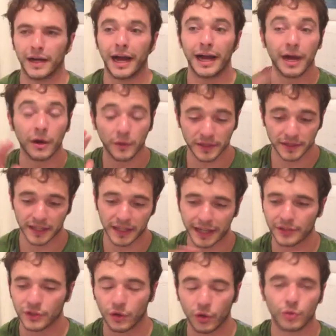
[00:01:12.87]
I always say I
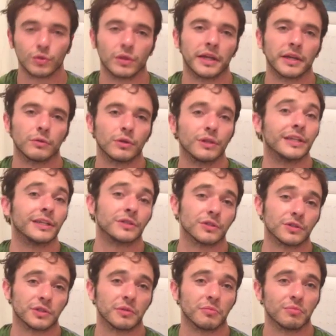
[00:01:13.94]
don't like
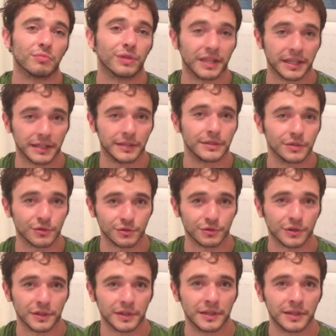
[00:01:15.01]
relationship plays
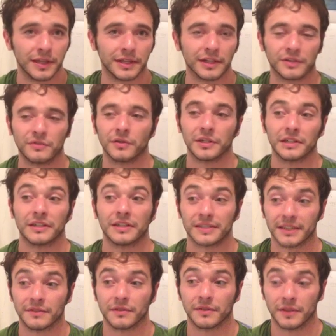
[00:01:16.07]
usually, and it's funny because
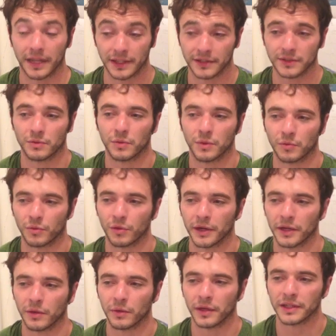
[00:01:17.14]
that's what
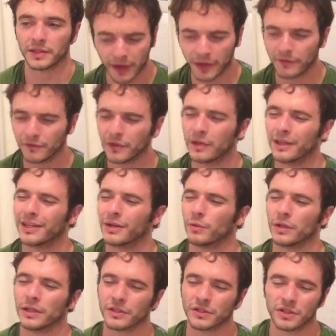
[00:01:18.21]
Mariah writes. I feel a lot of
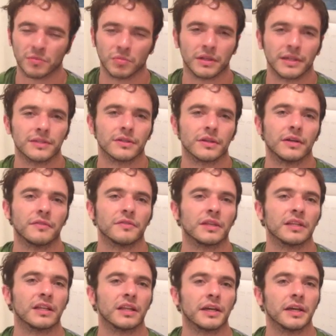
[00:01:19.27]
relationship plays are
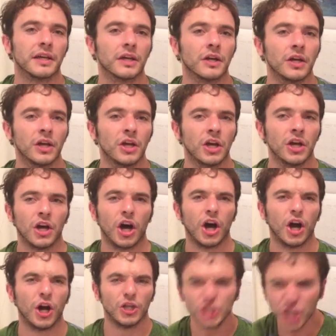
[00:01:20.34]
often like,
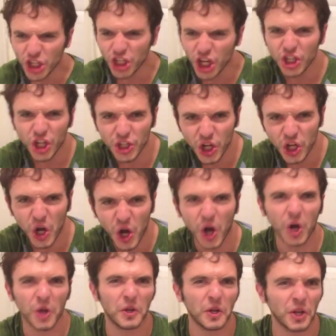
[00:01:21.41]
yeah,
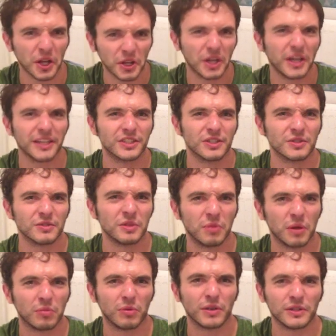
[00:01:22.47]
and they're like, yeah, it's just
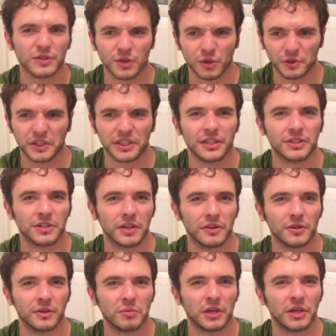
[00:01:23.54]
people insulting each
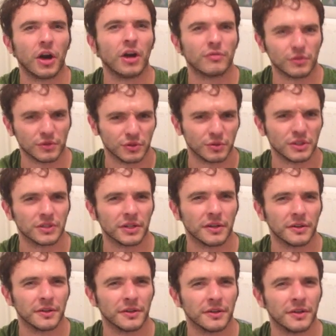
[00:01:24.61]
other, being awful to each
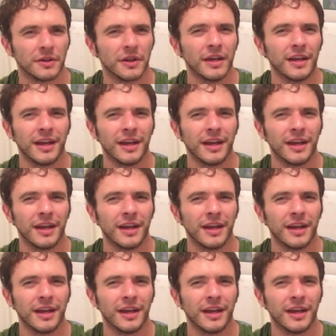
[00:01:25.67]
other,